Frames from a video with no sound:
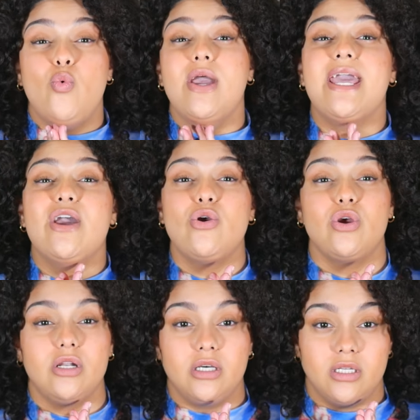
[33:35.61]

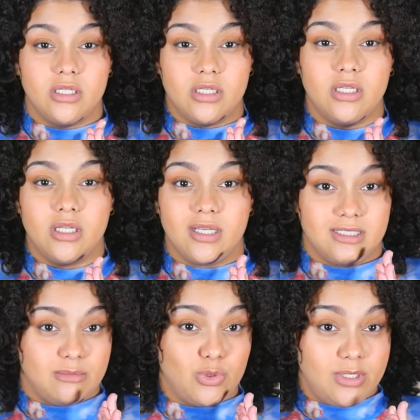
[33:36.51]
weird,
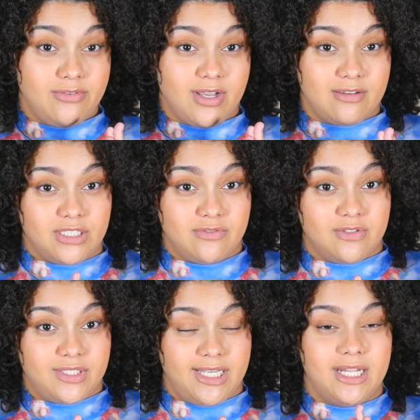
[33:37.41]
because I'm 25, she's
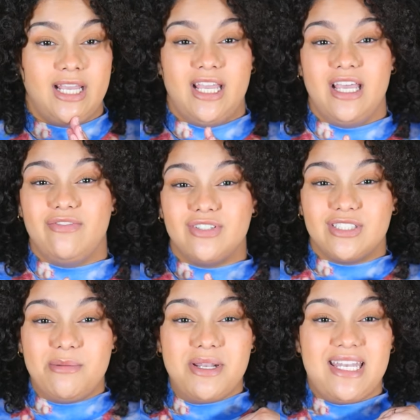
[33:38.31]
15, if for
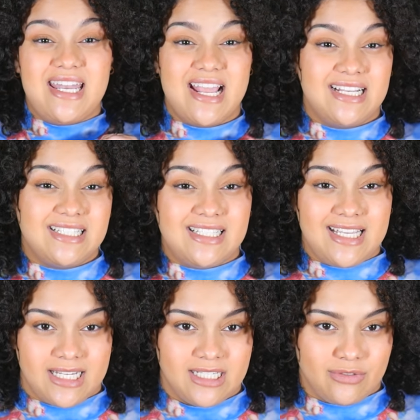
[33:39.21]
some
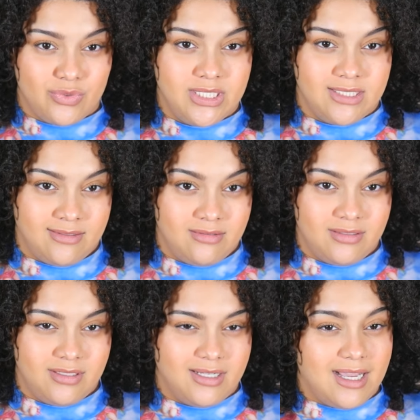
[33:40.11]
nasty ass reason,
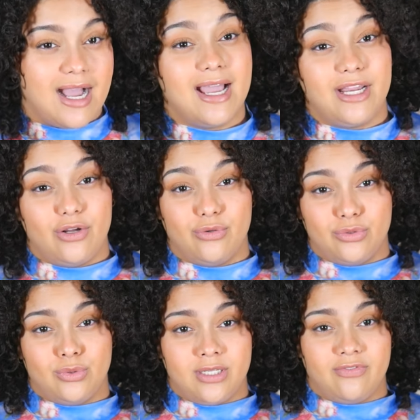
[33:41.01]
a guy I know
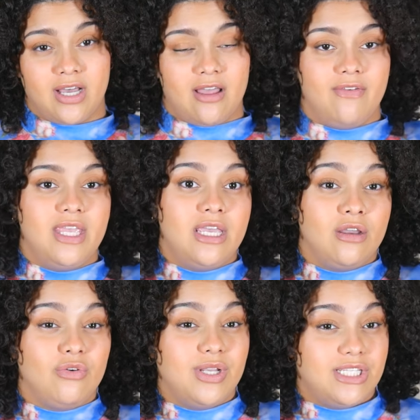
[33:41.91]
who's 25
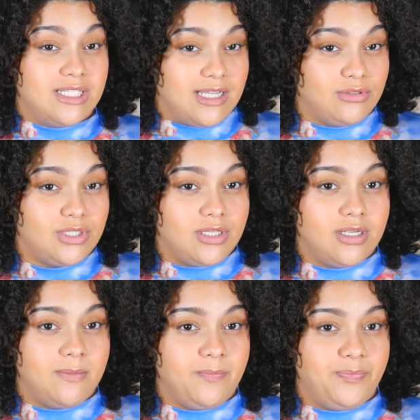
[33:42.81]
reaches out to
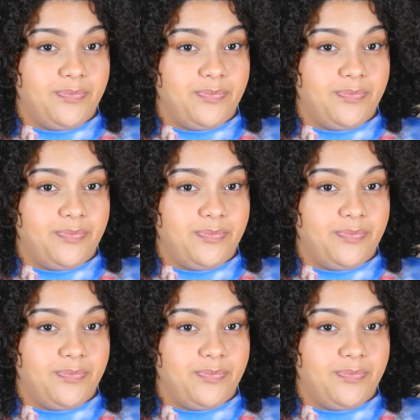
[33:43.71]
her,